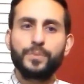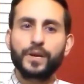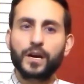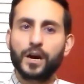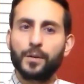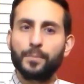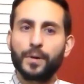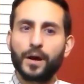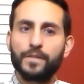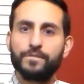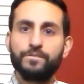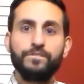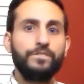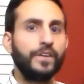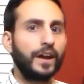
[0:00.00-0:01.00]
become
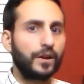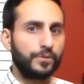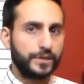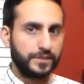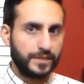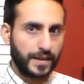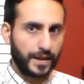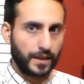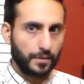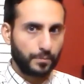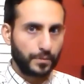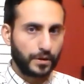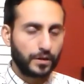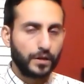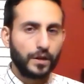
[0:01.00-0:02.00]
very
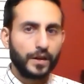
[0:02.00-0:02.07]
tame.